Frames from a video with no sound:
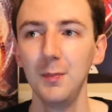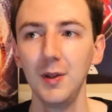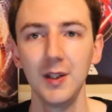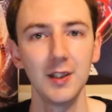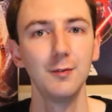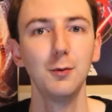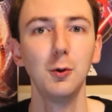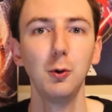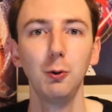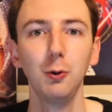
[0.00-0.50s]
Then
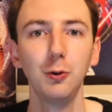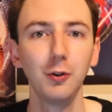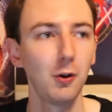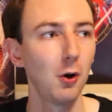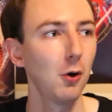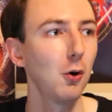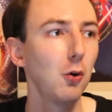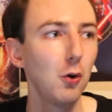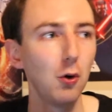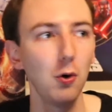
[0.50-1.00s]
you've also
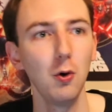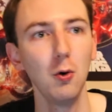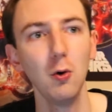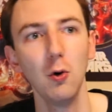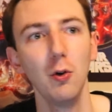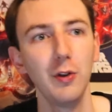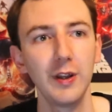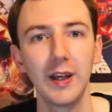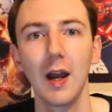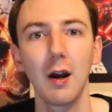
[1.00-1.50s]
got
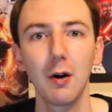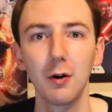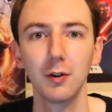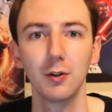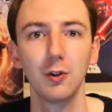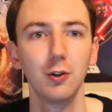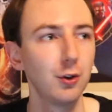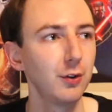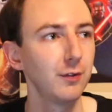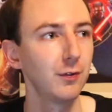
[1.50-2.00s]
other
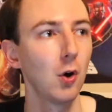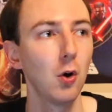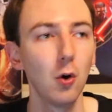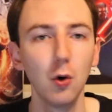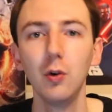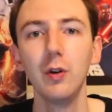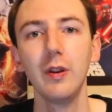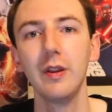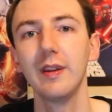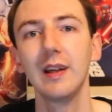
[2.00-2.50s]
characters who've got
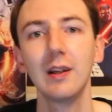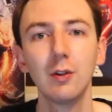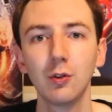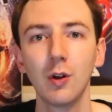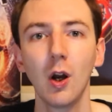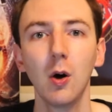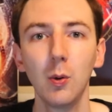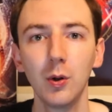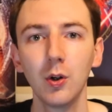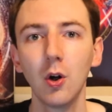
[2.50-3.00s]
other things
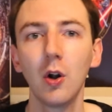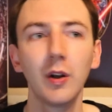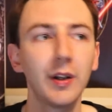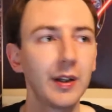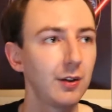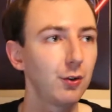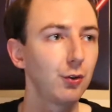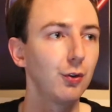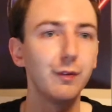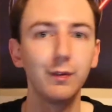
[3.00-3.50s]
going on,
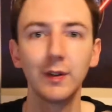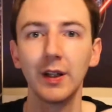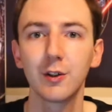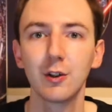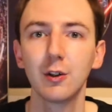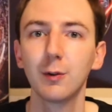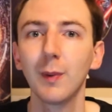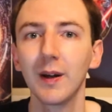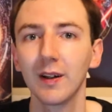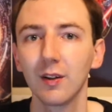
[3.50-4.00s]
and it sort of
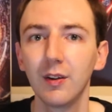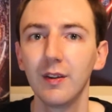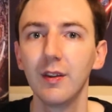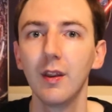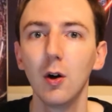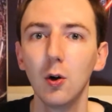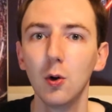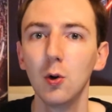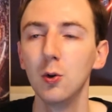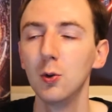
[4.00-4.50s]
flashes back to
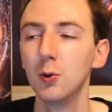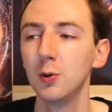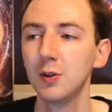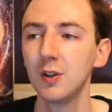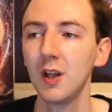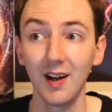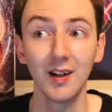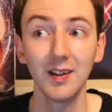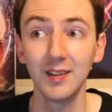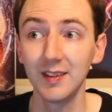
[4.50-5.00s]

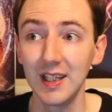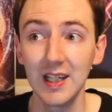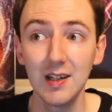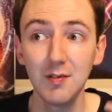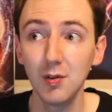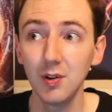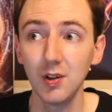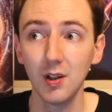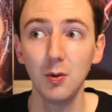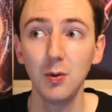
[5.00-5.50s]
those. And
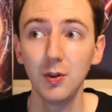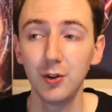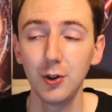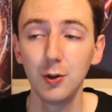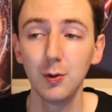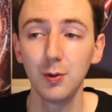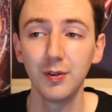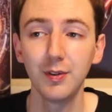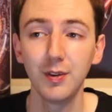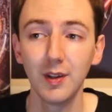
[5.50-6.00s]
even though I
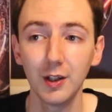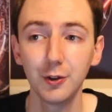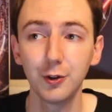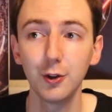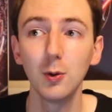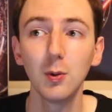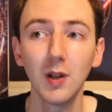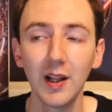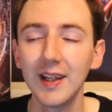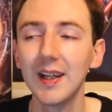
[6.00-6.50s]

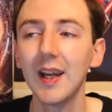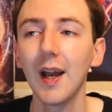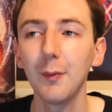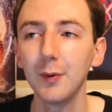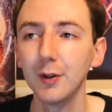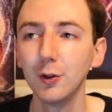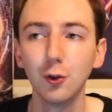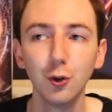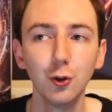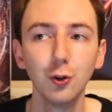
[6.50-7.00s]
do like how
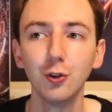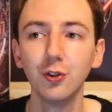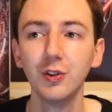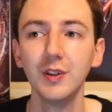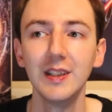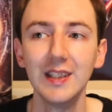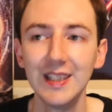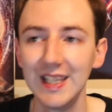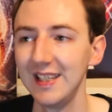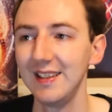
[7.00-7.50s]
it does
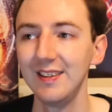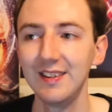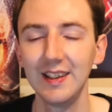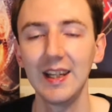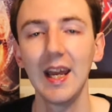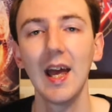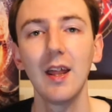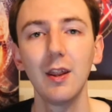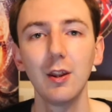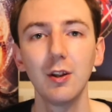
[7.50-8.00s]
knit
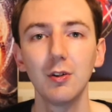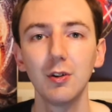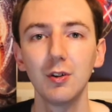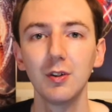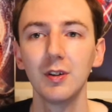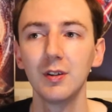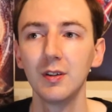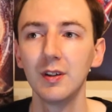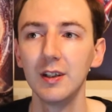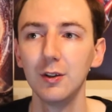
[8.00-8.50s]
together
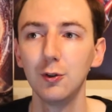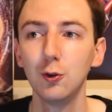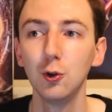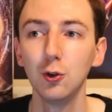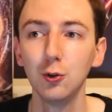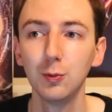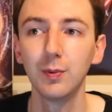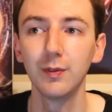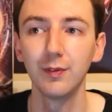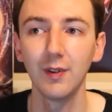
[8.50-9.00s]
and it
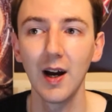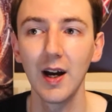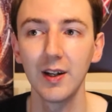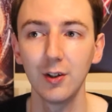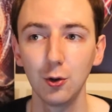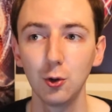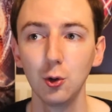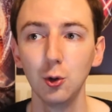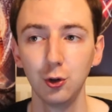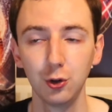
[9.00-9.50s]
does provide
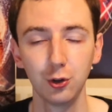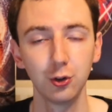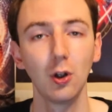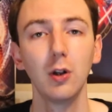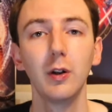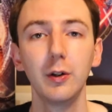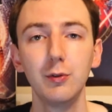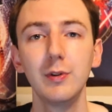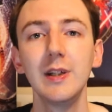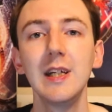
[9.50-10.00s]
a good
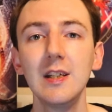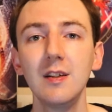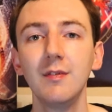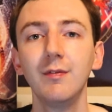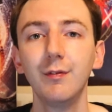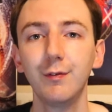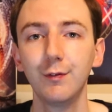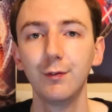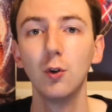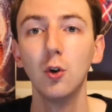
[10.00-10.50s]
solid
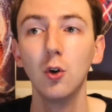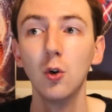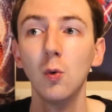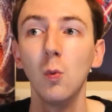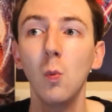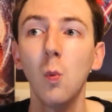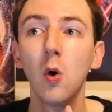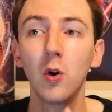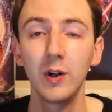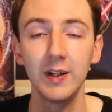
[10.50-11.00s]
reason for
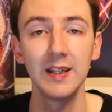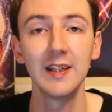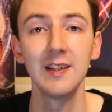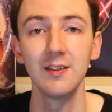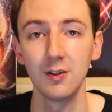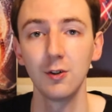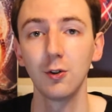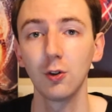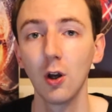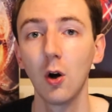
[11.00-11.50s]
what it
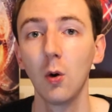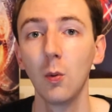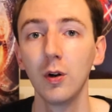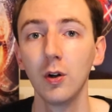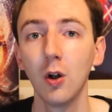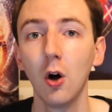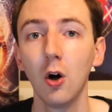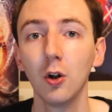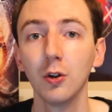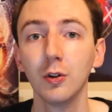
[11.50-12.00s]
is that's going
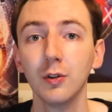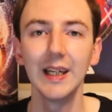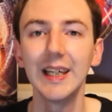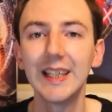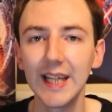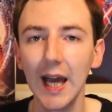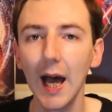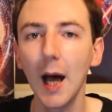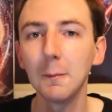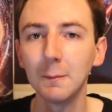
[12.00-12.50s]
on, it
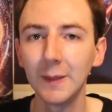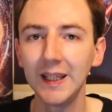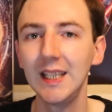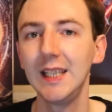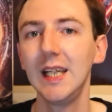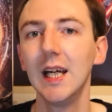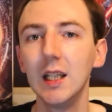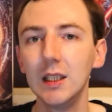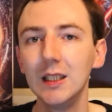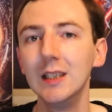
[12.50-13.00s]
can
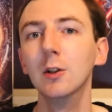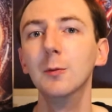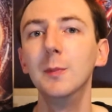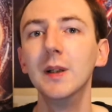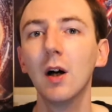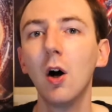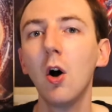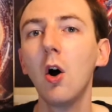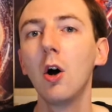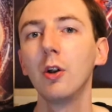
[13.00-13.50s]
make it a little bit
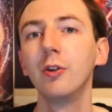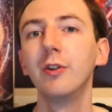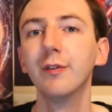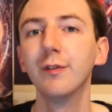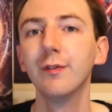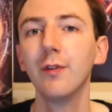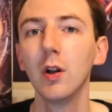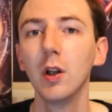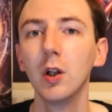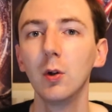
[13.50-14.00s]
hard to
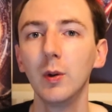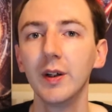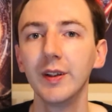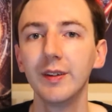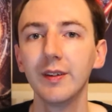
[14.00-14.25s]
follow at